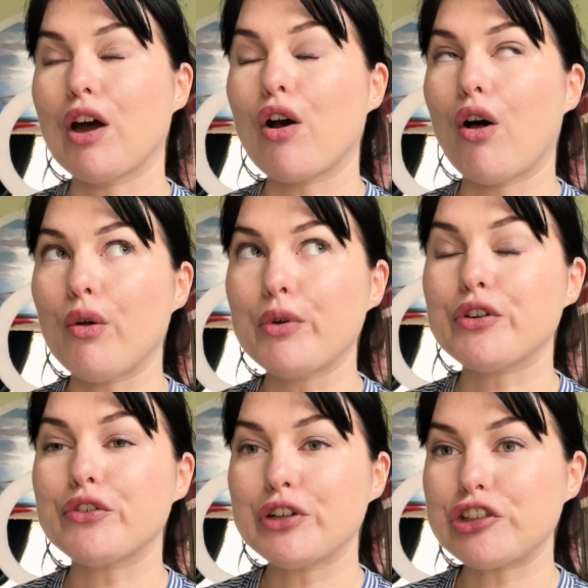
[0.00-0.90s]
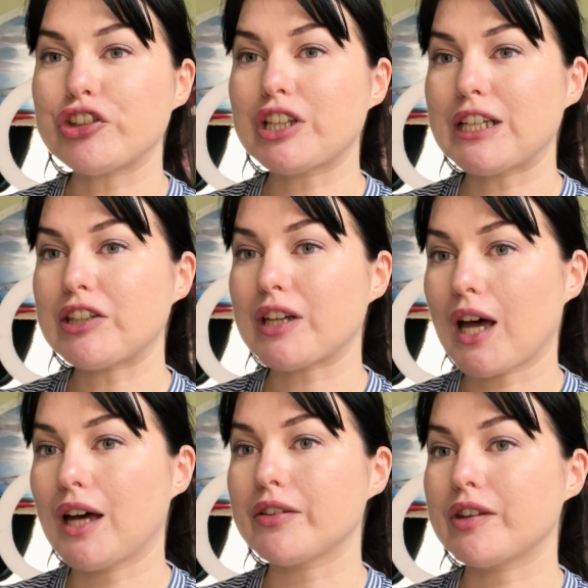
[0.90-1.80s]
goal was originally to
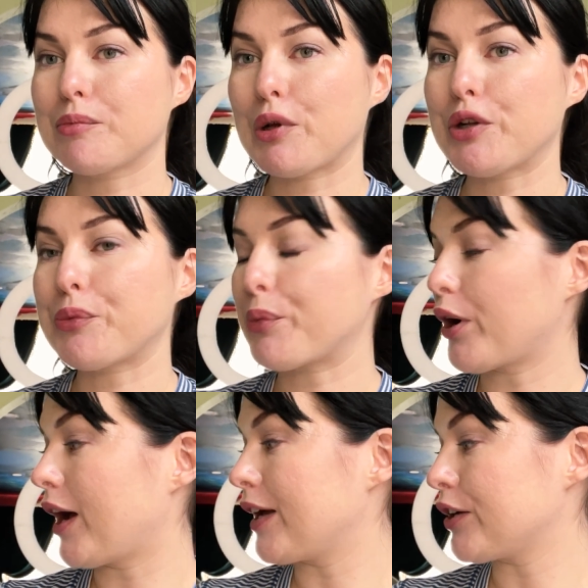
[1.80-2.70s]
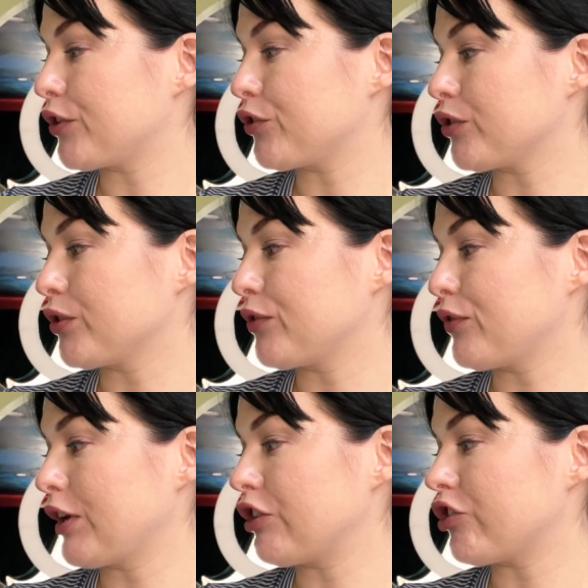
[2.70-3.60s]
cast the mold prior to
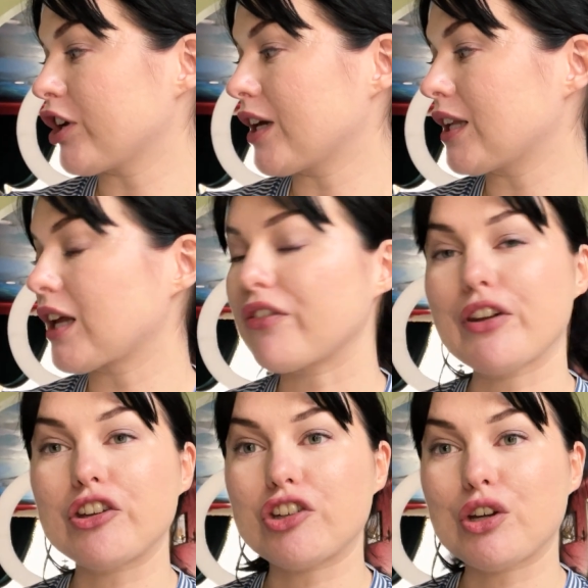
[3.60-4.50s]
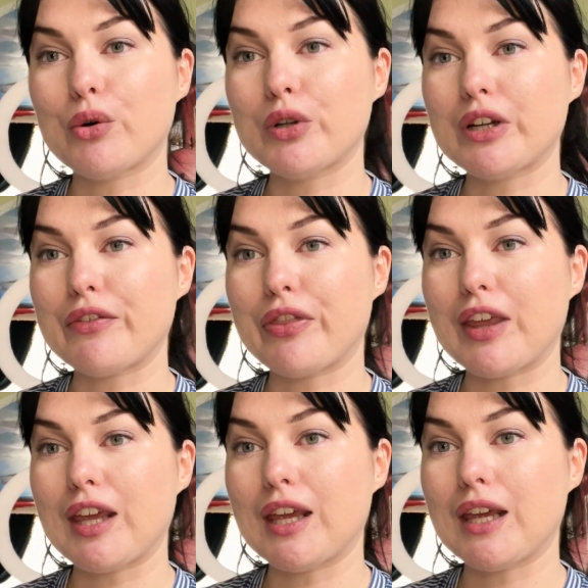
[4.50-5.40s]
finishing it, like finishing all of
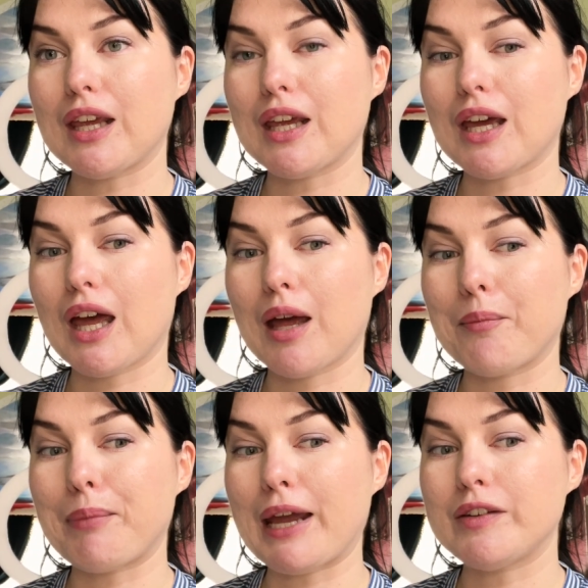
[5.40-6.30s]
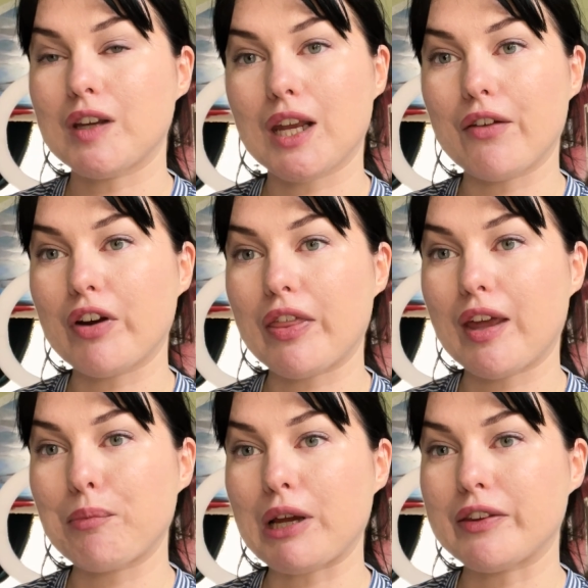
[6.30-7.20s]
the painting and
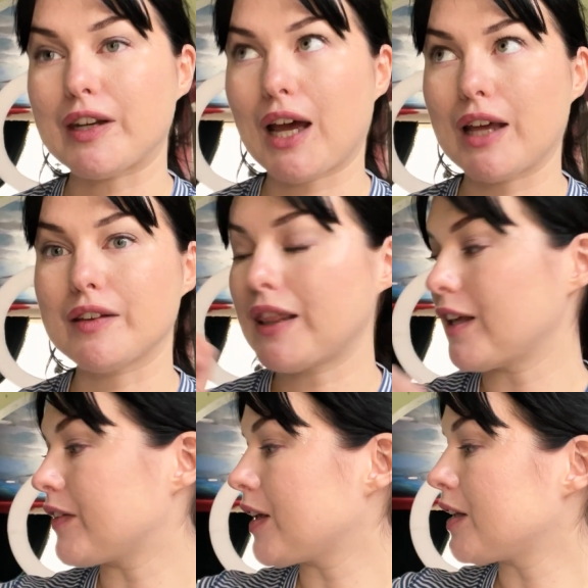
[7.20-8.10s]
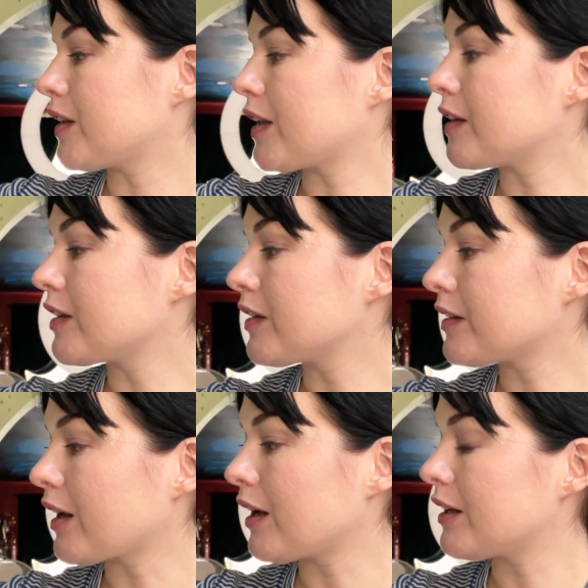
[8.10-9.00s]
everything, because it has these indented
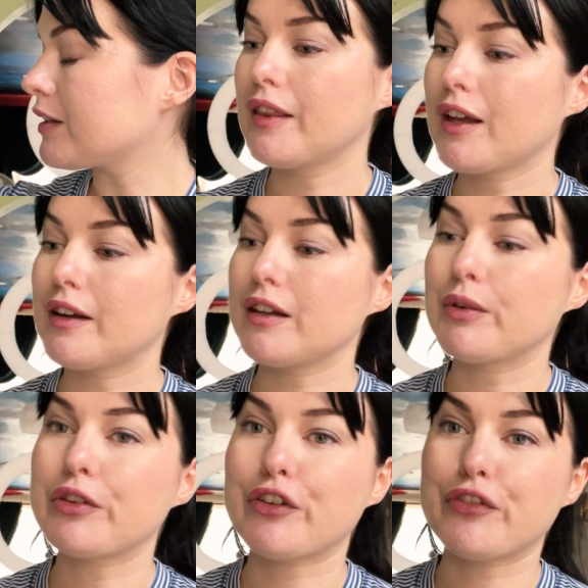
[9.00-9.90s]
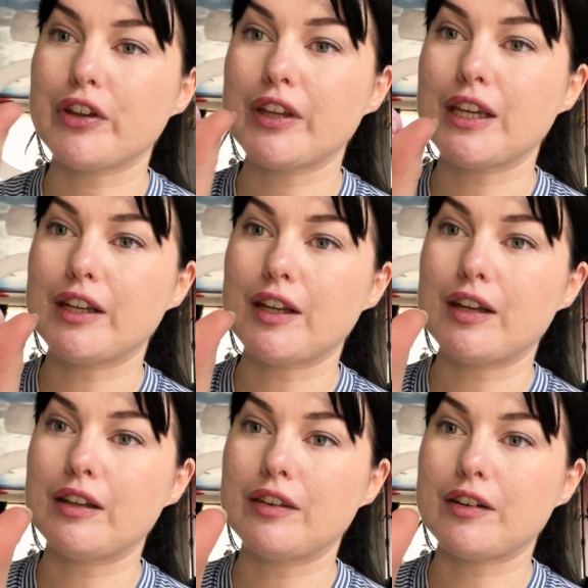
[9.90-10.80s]
stars, and the idea was to fill the
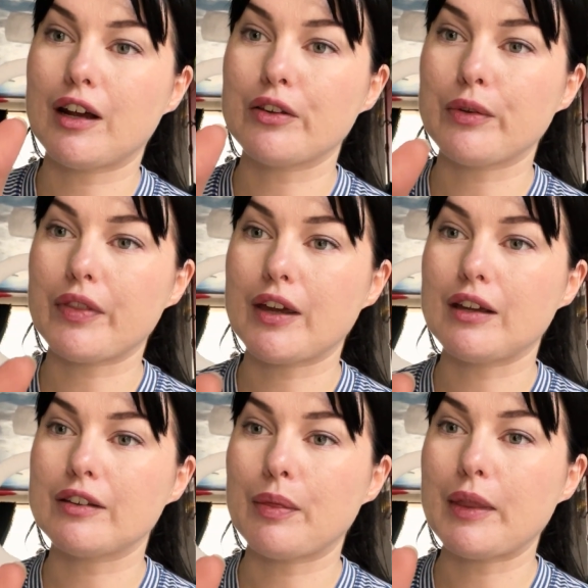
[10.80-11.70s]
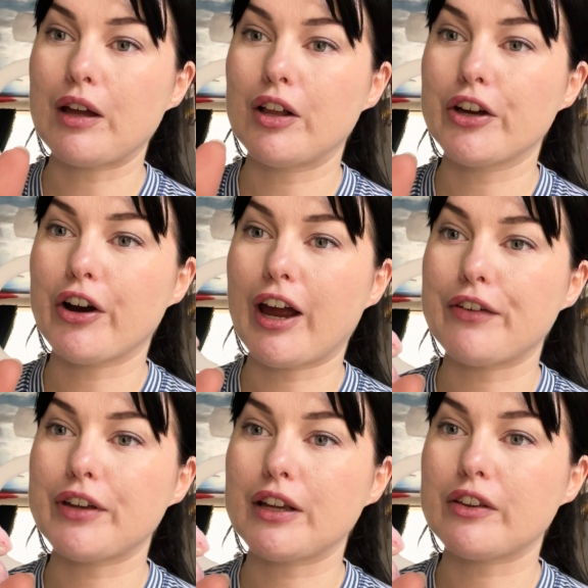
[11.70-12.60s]
indented stars with like something
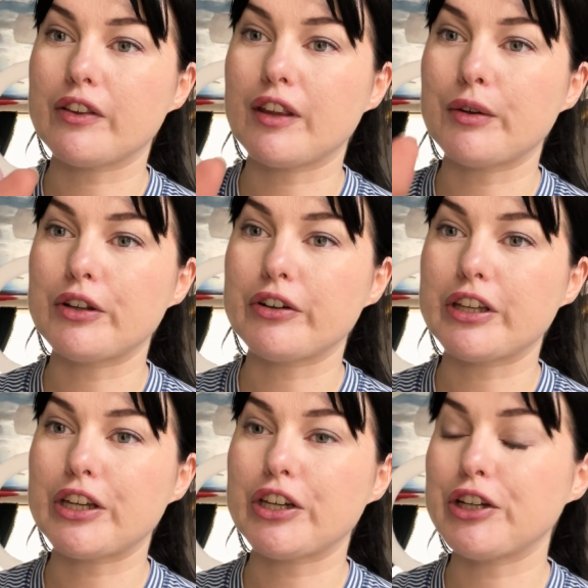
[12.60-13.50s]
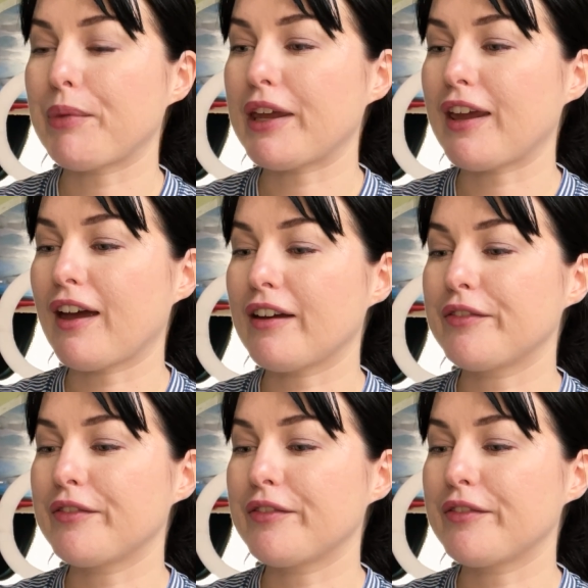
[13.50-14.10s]
holographic so that they would look really cute. But yeah,